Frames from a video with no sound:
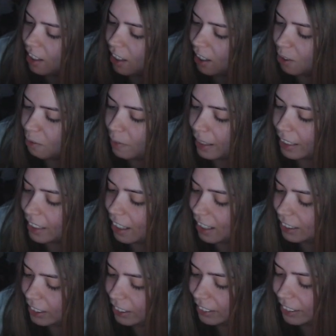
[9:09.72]
Oh my
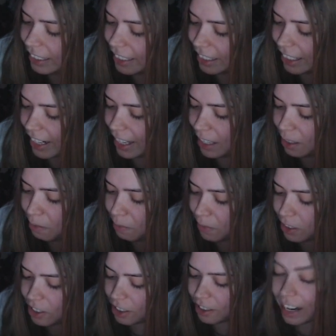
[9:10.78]
god, do you hear him?
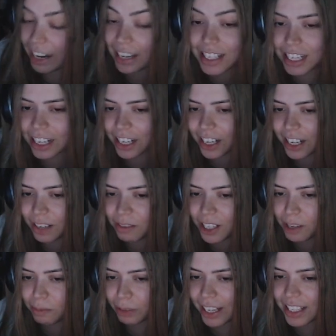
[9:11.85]
Do you guys hear him when
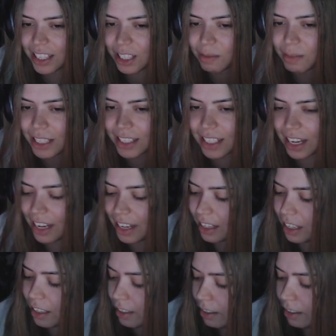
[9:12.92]
he plays his music?